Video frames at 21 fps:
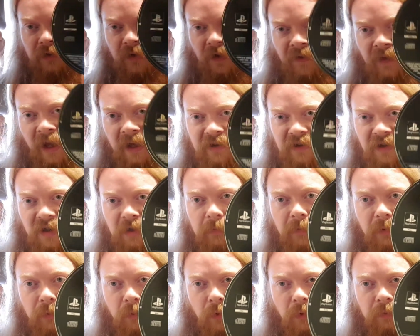So that's going to
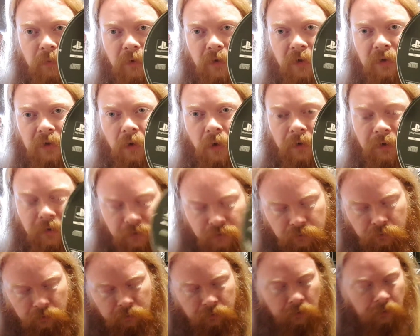be one with a
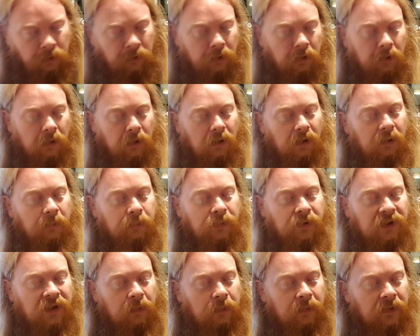dinosaur on it.
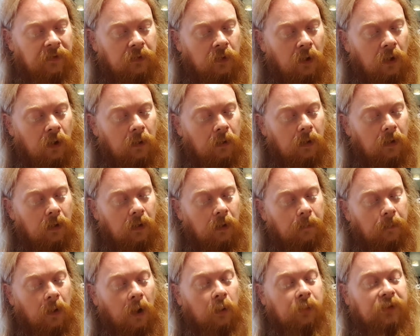But then we've got,
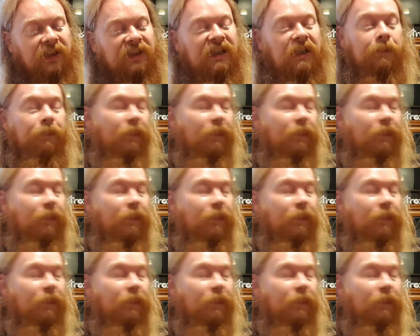oh, this is